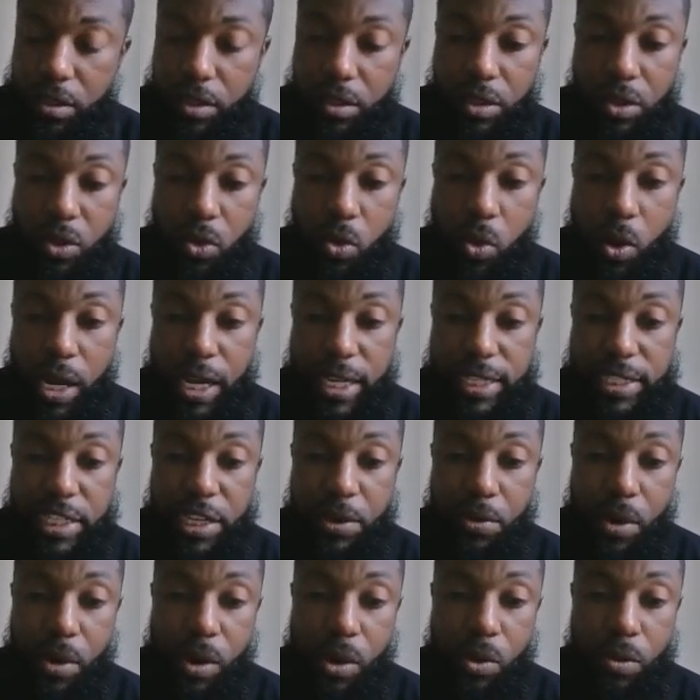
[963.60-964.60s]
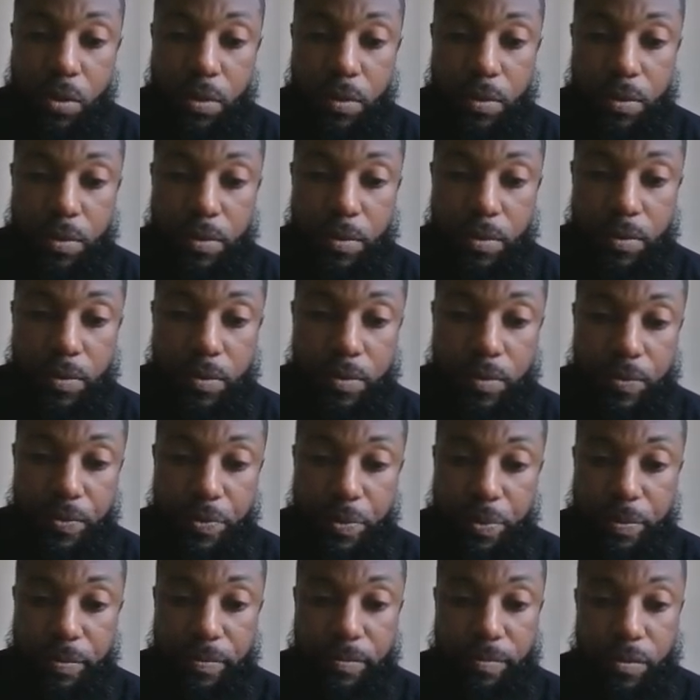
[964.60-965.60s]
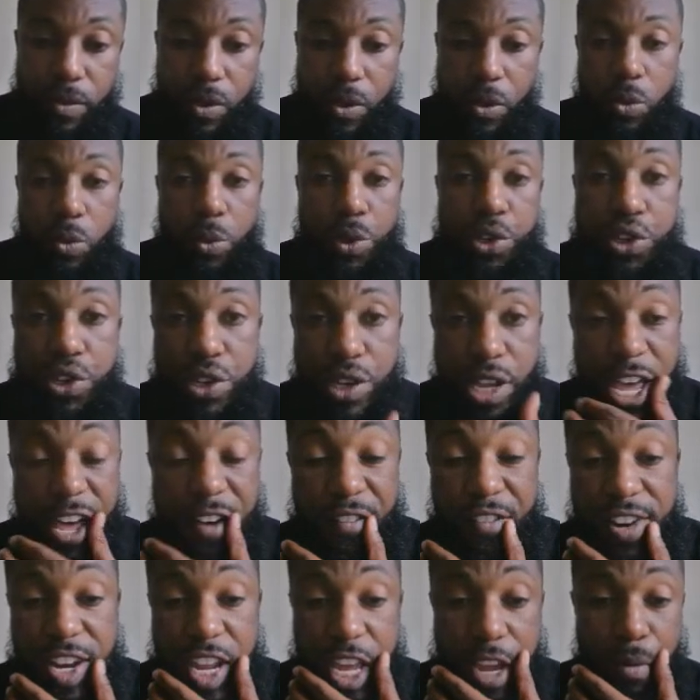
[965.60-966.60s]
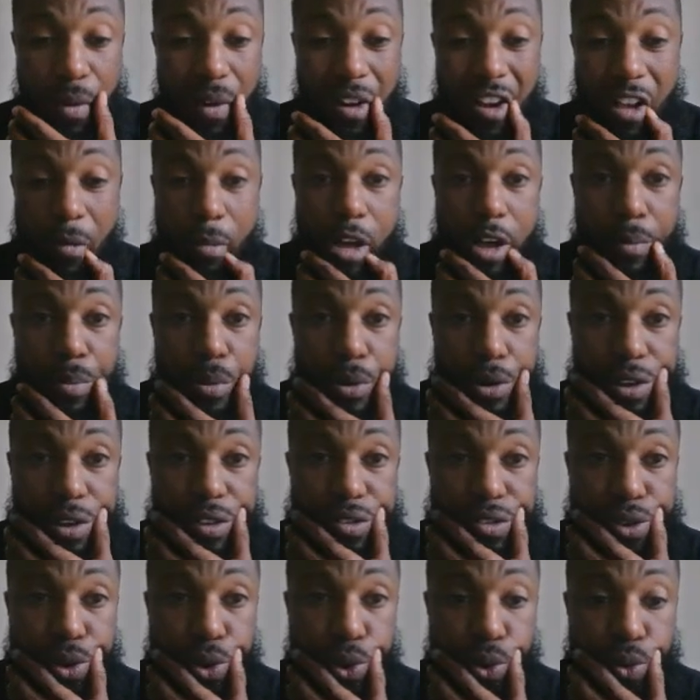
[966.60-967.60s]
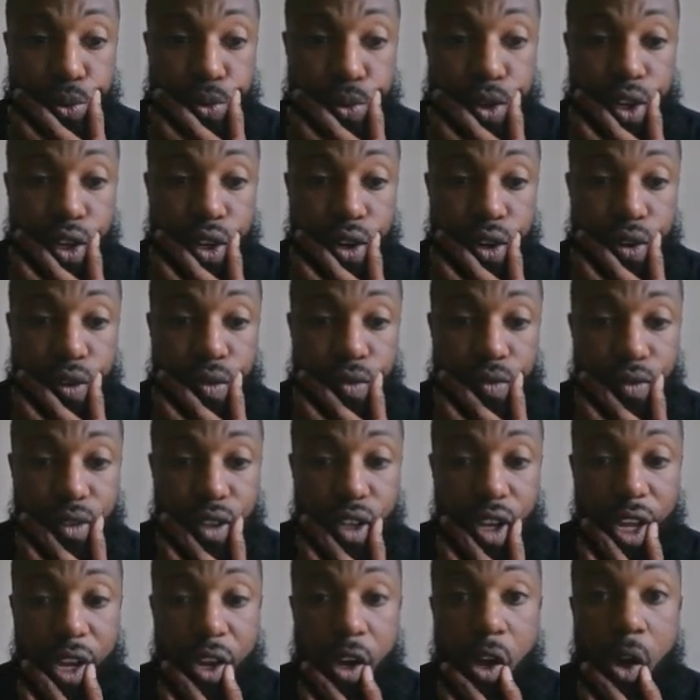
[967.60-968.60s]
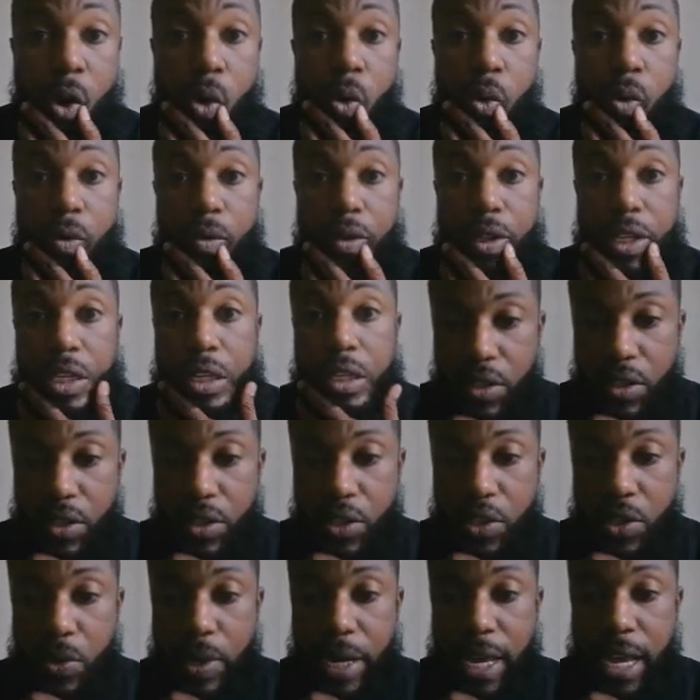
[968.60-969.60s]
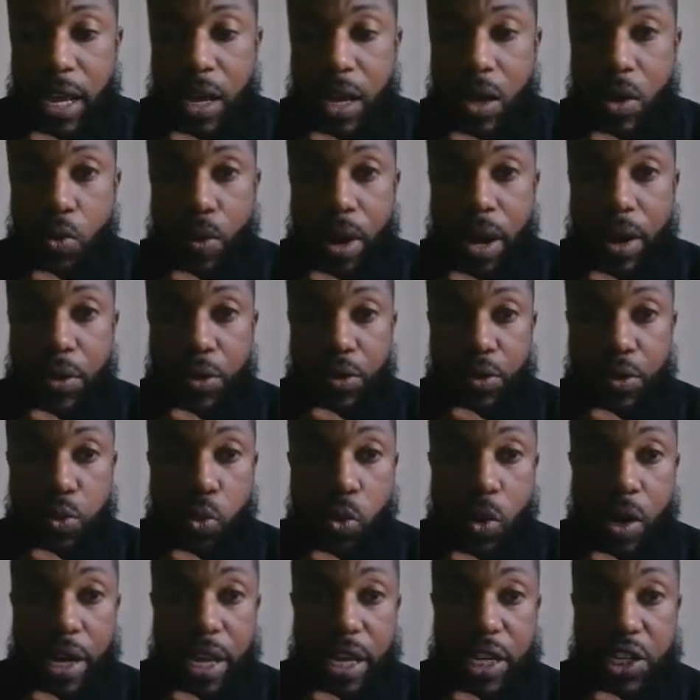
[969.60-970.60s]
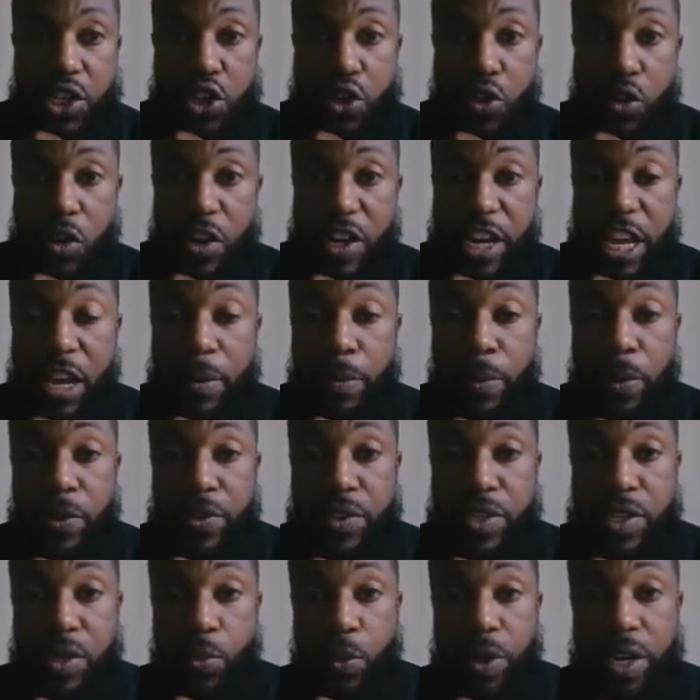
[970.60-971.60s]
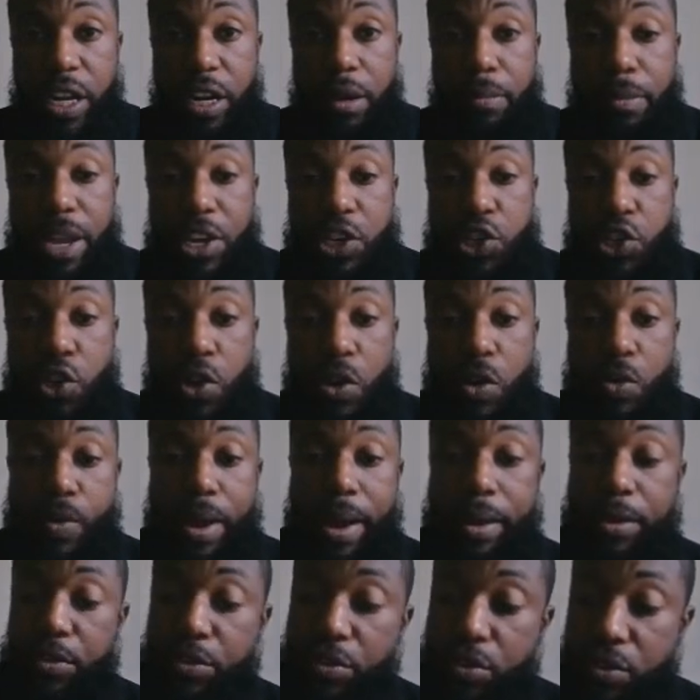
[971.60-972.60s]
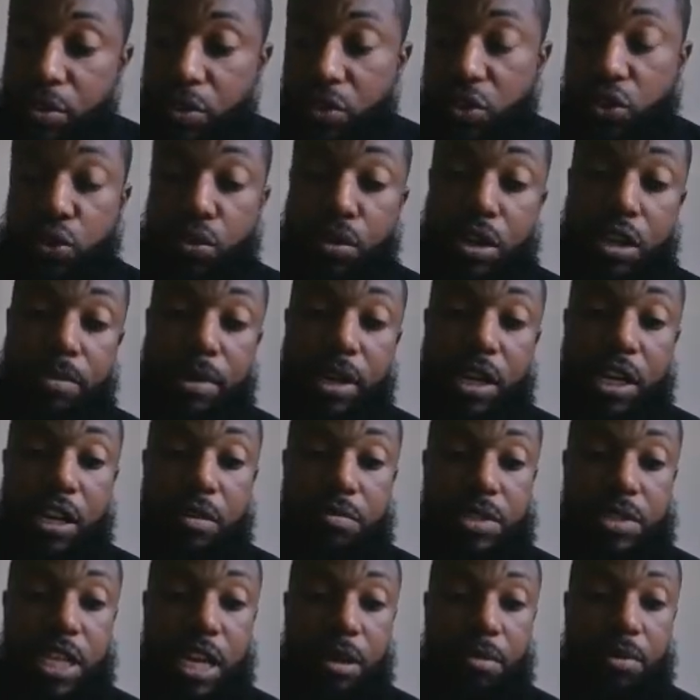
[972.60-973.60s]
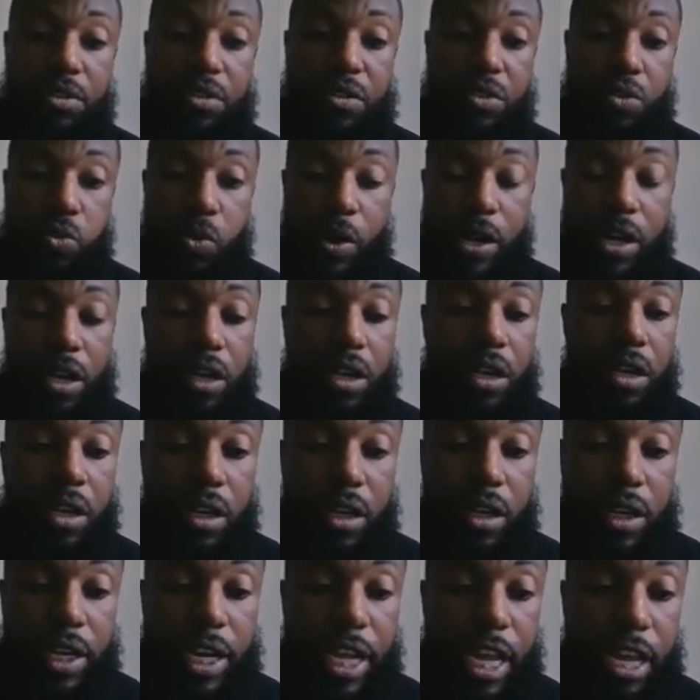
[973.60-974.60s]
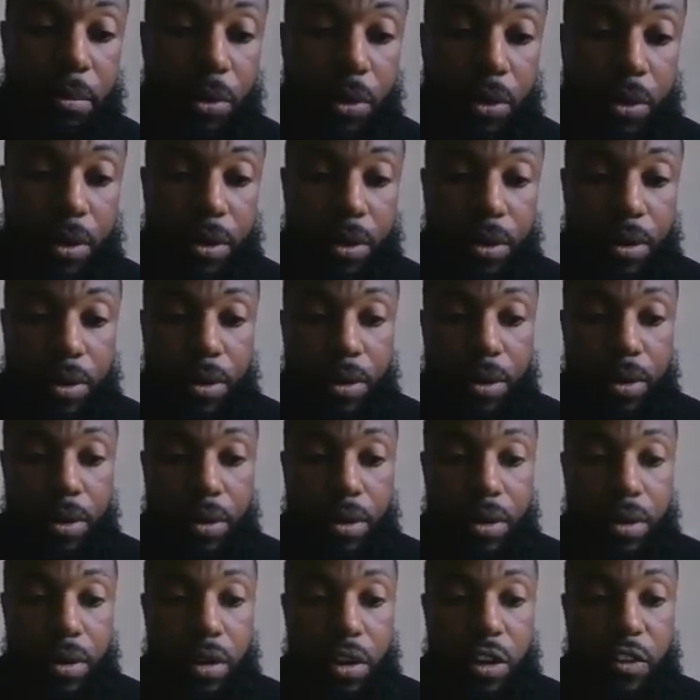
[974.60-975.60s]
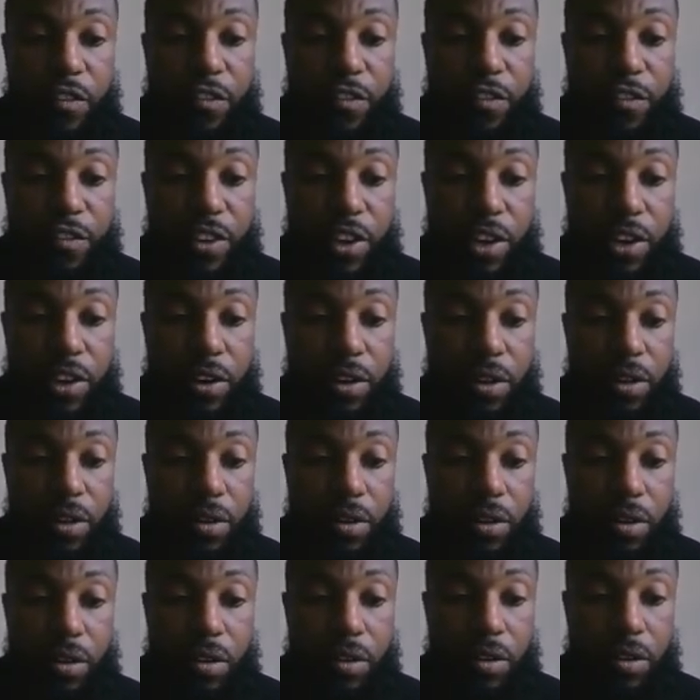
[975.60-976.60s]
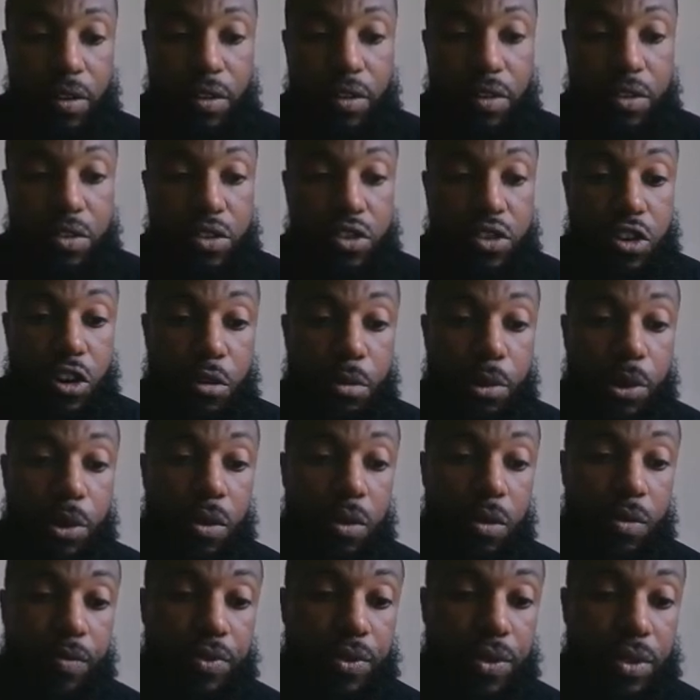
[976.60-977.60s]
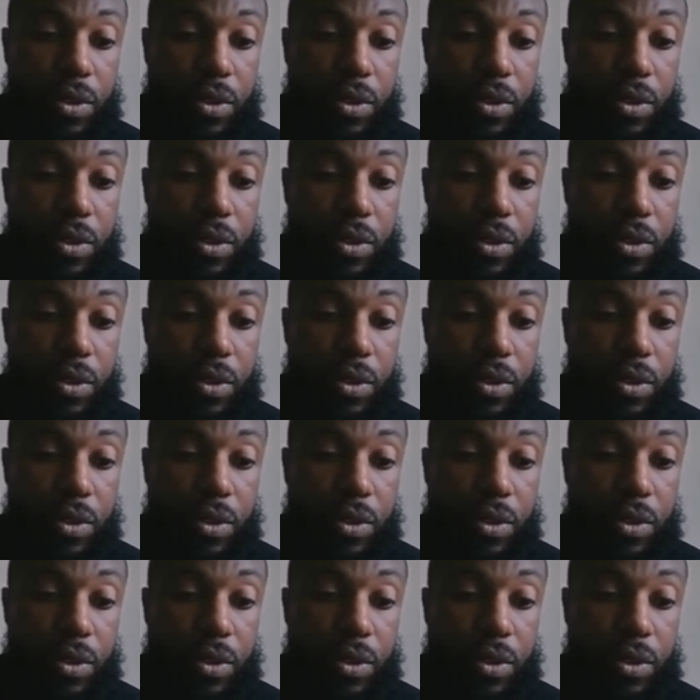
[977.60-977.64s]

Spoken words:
quad 0. We should have a neighbor come up pretty soon here. Let it go. So now routers 1 and 2 are neighbors, and we need to make sure router 3 becomes neighbors as well. Neighbor, configure, terminal,